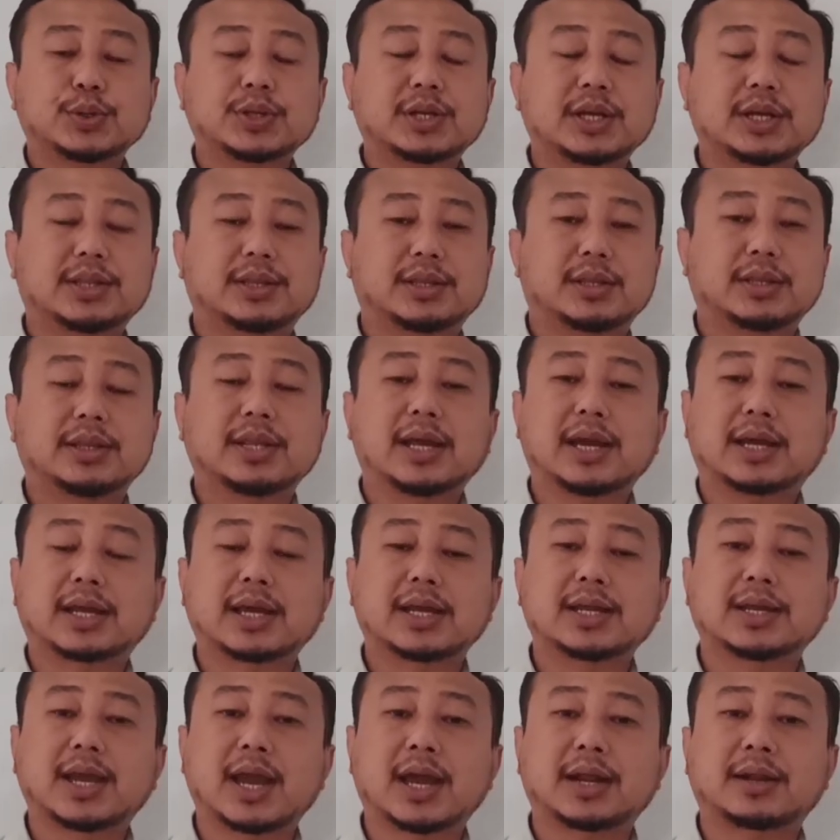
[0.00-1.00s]
that they
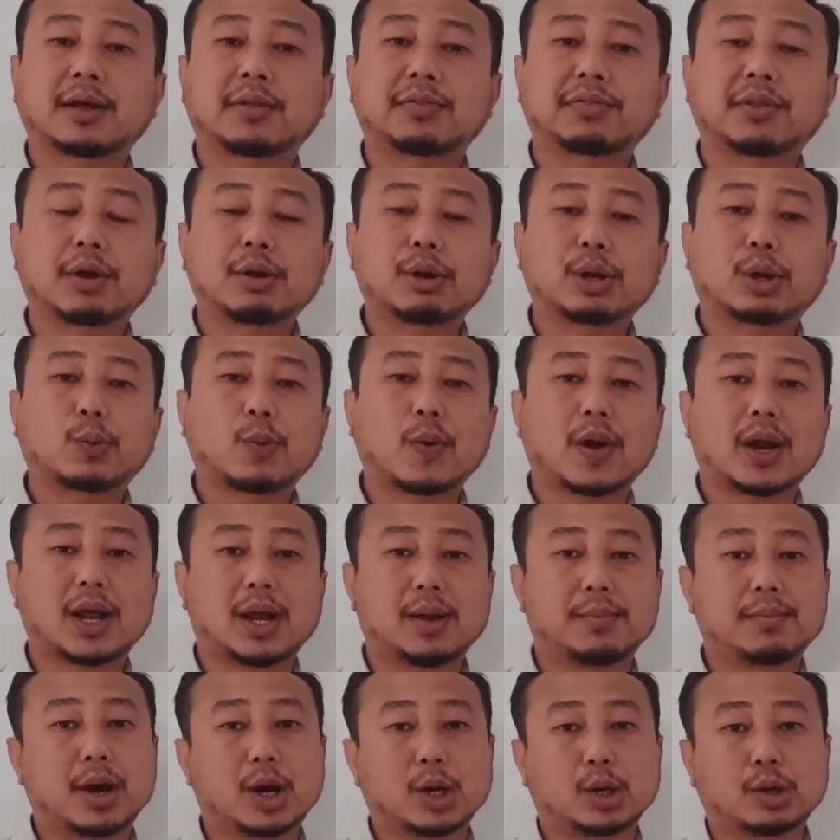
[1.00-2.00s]
can get the required
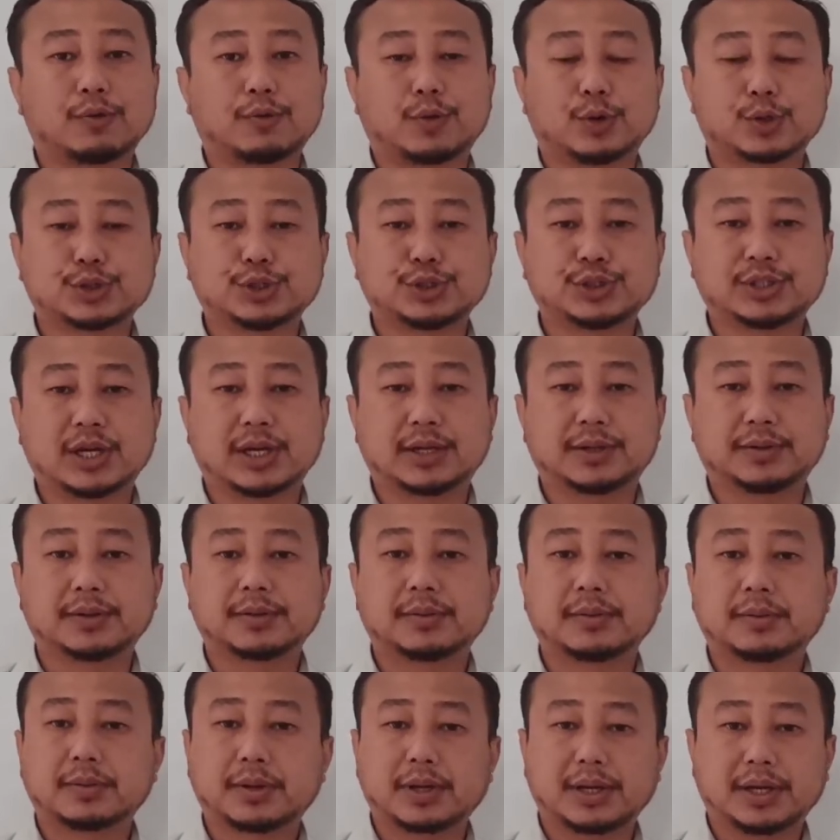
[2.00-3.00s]
amount of oxygen
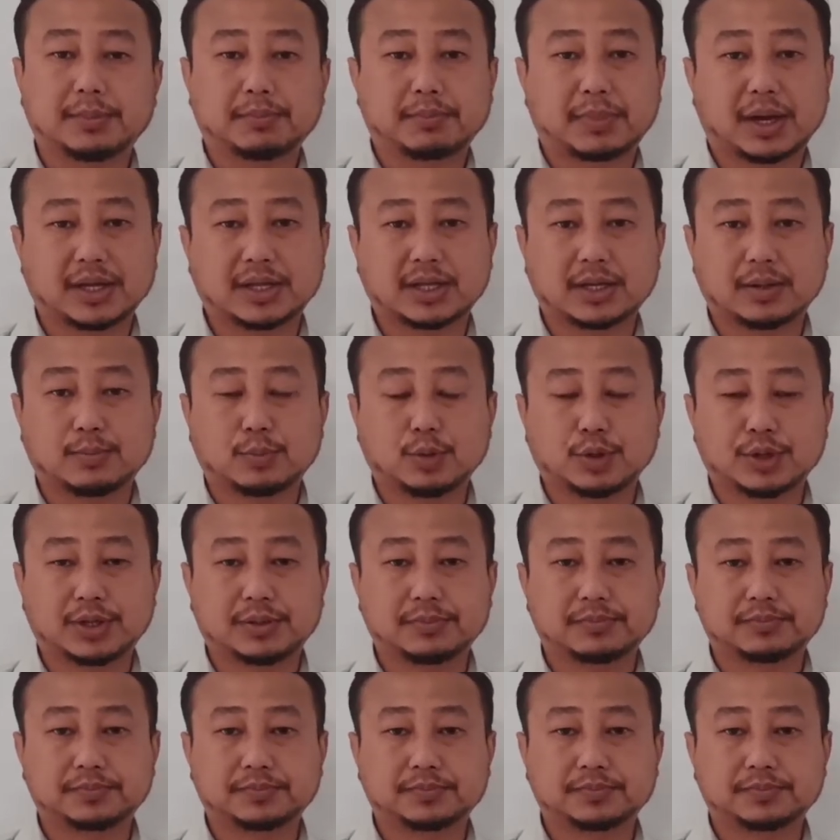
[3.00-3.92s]
by their body.